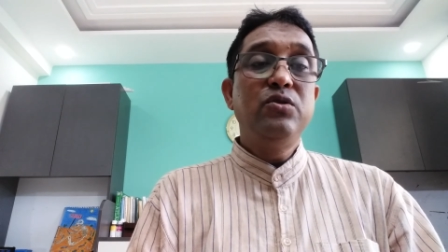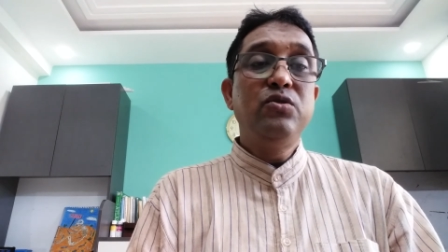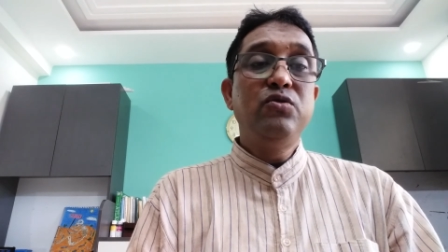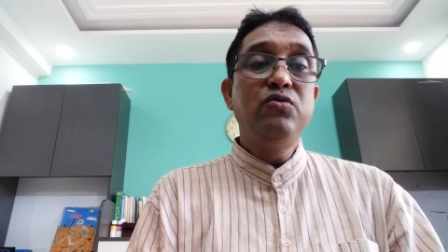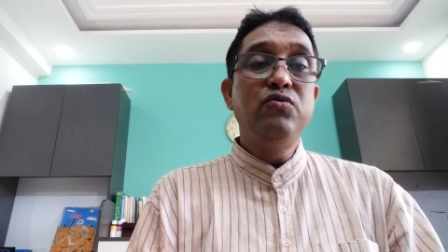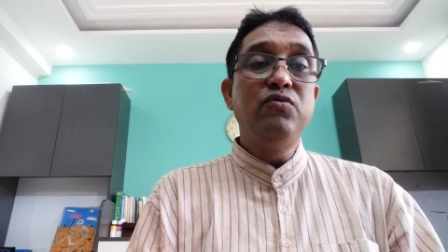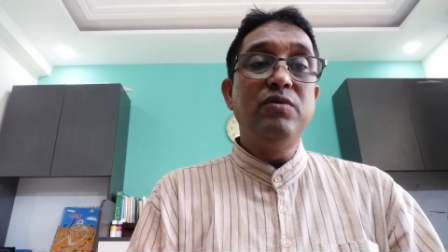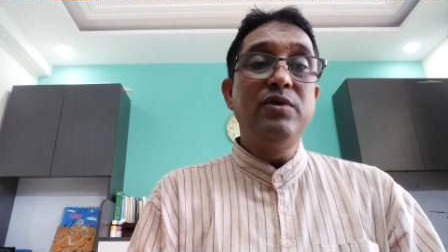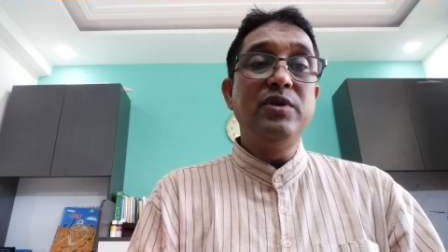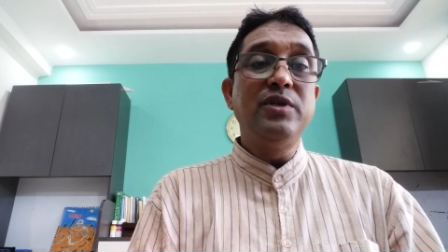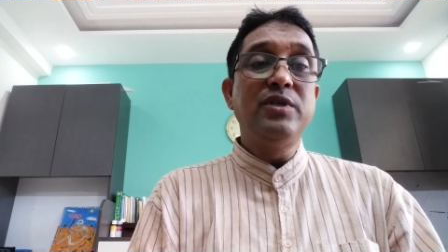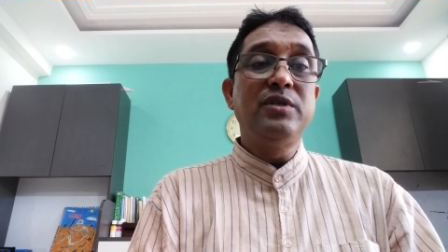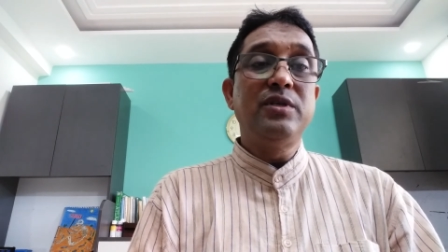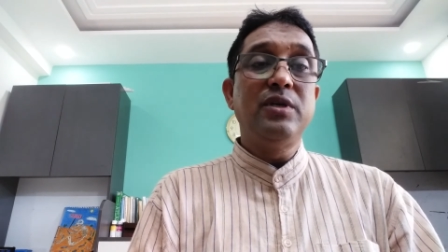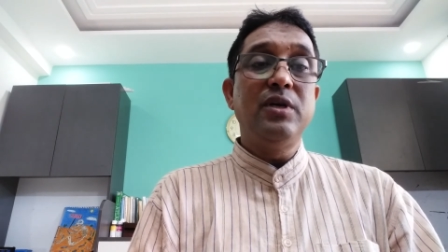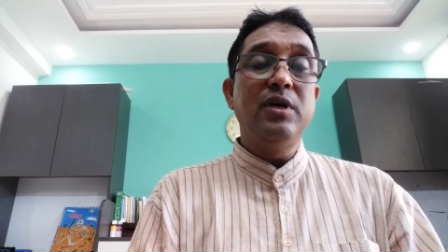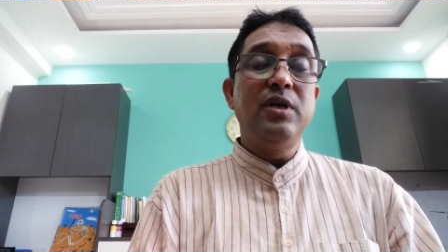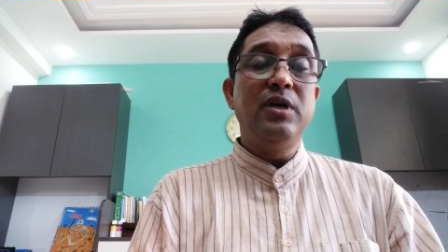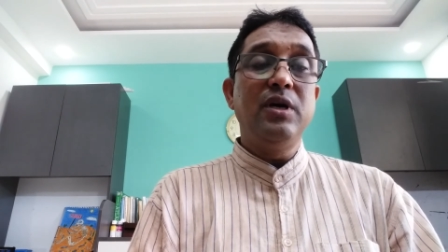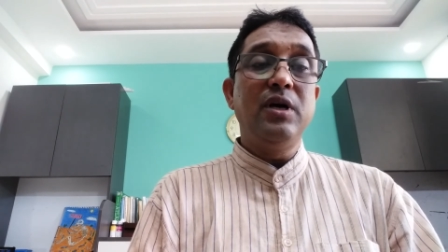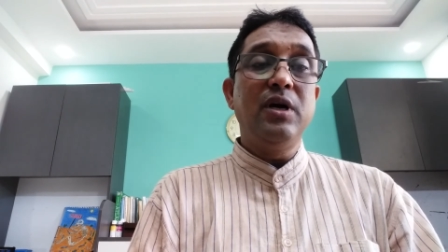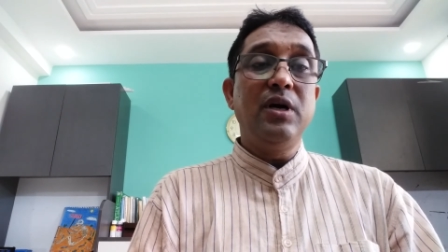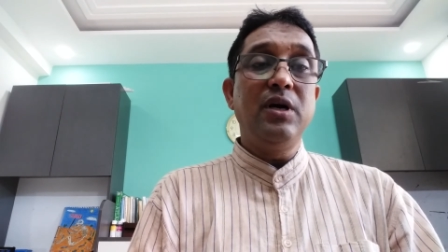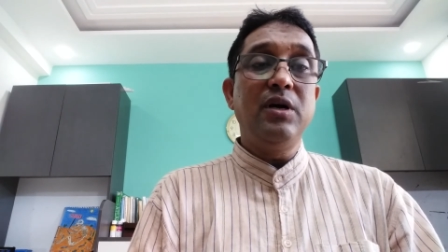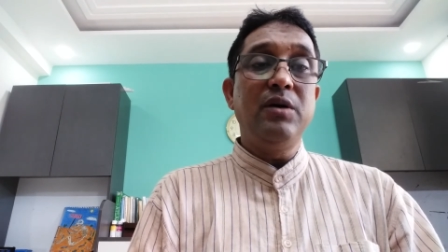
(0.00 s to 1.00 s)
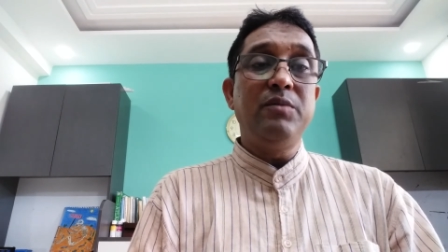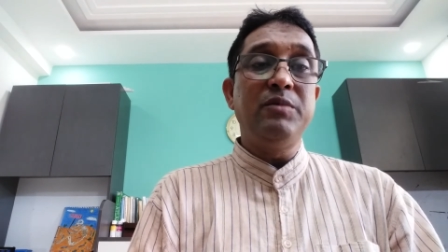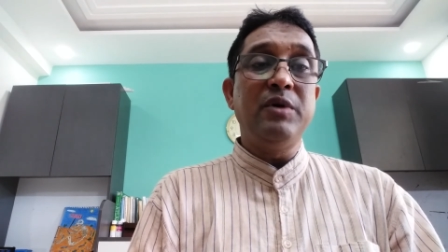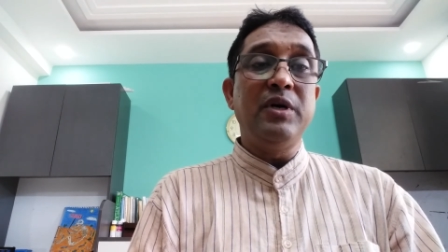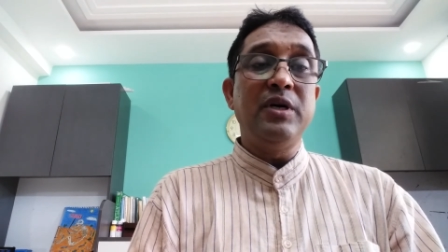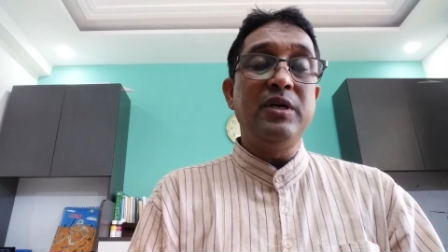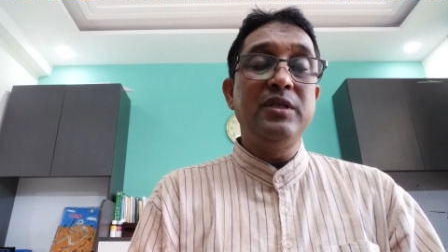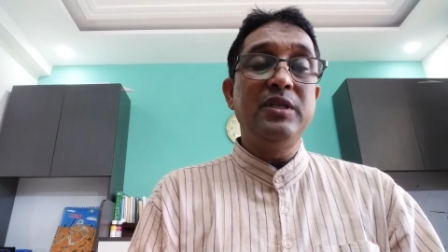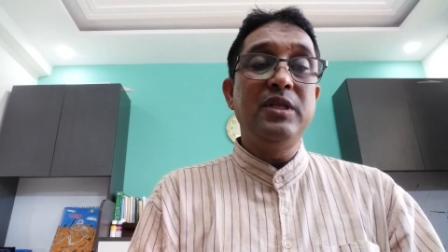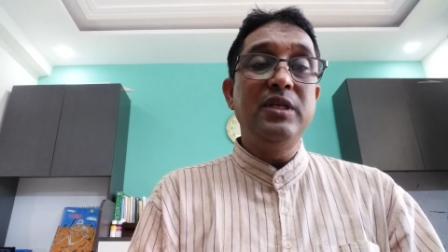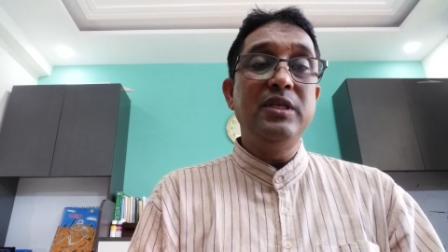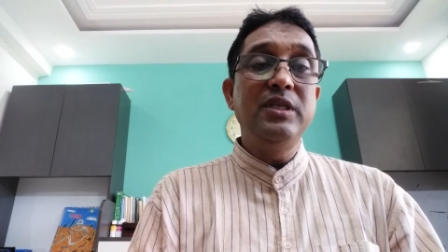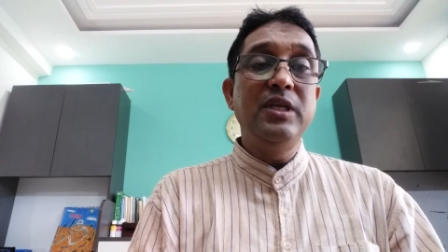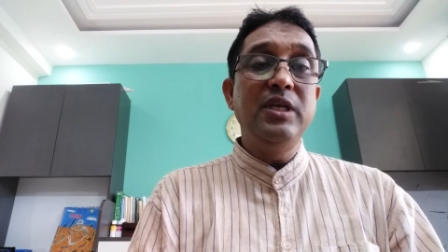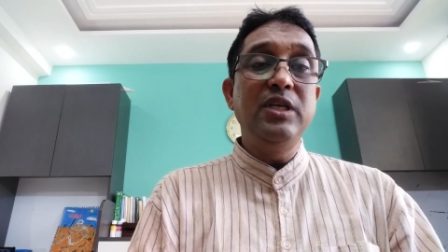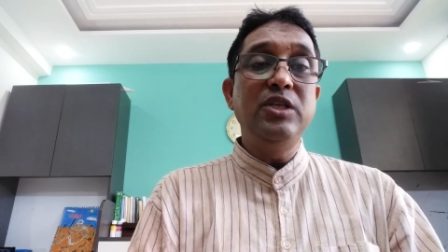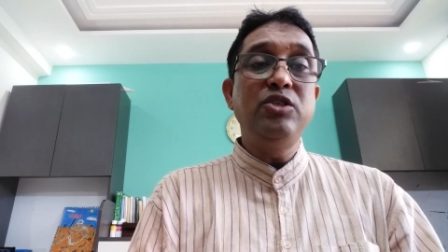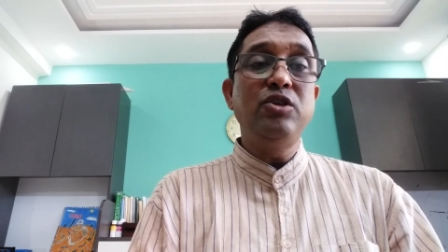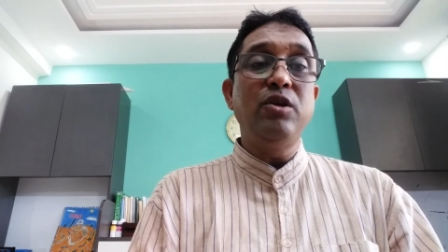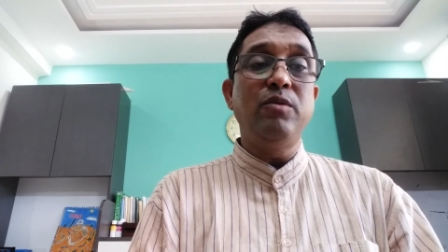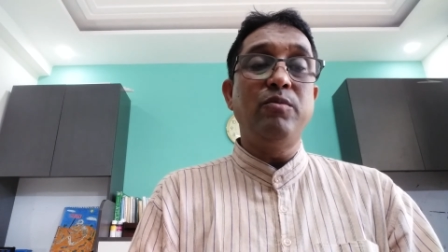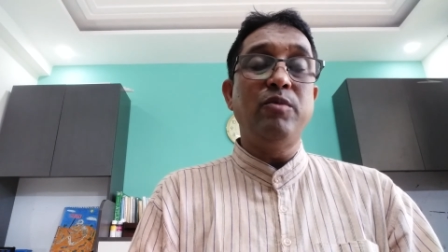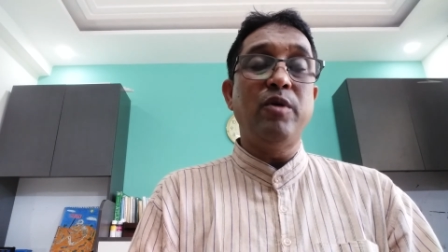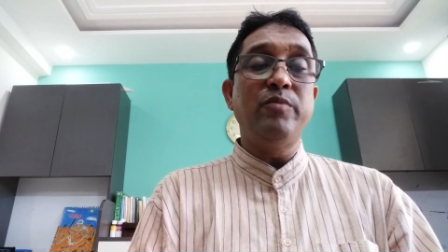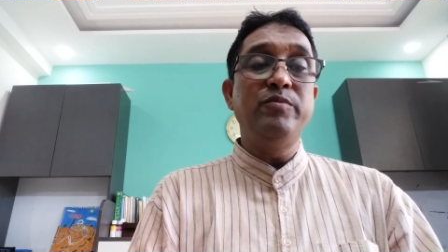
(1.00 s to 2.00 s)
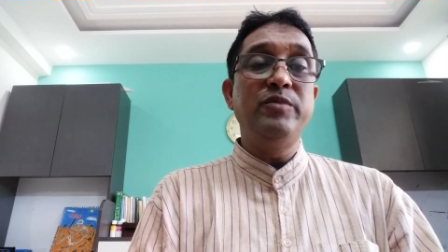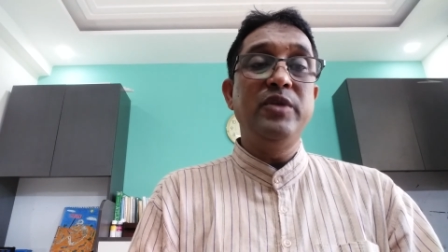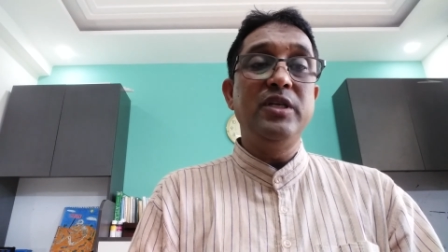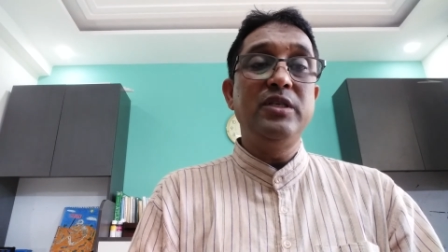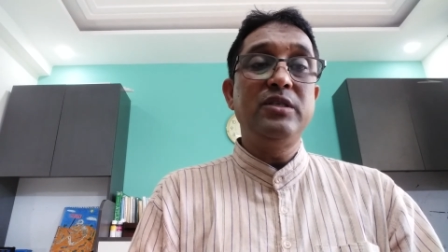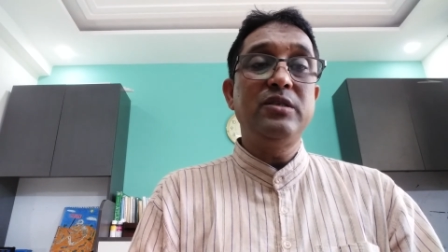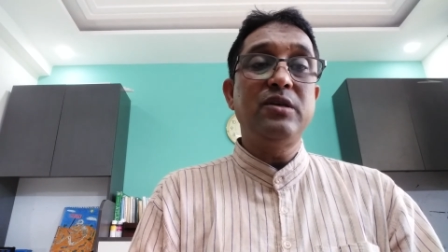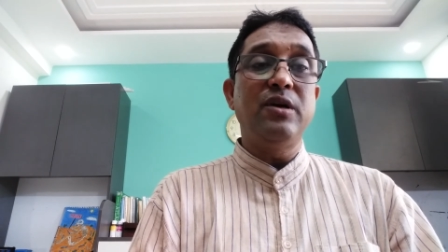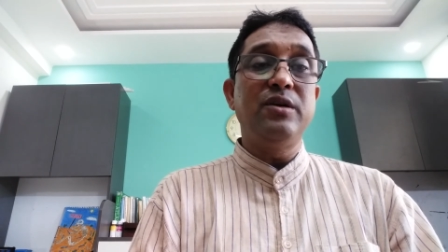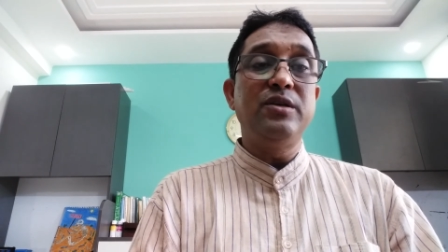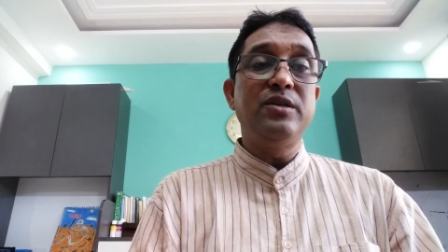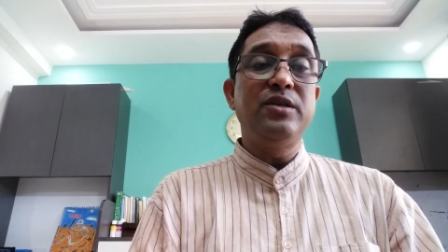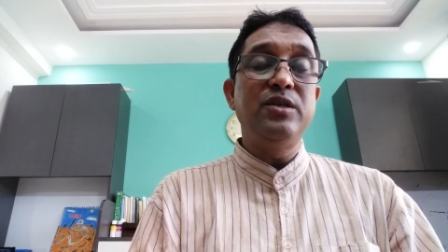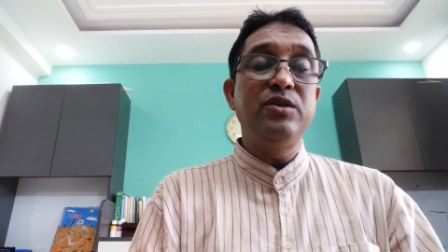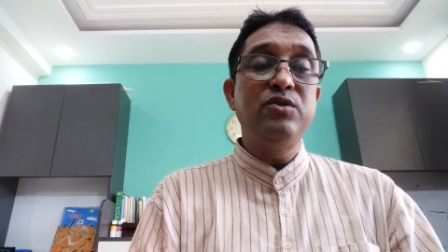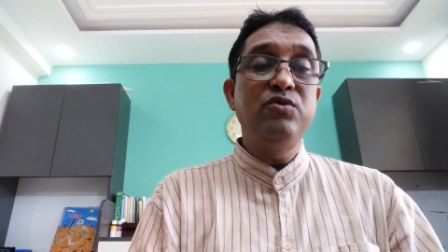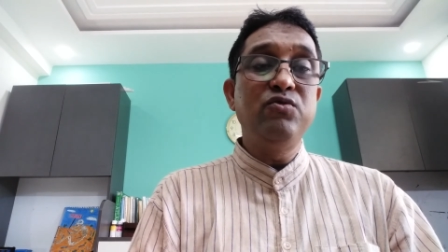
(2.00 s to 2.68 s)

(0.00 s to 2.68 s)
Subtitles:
towards the system of this country,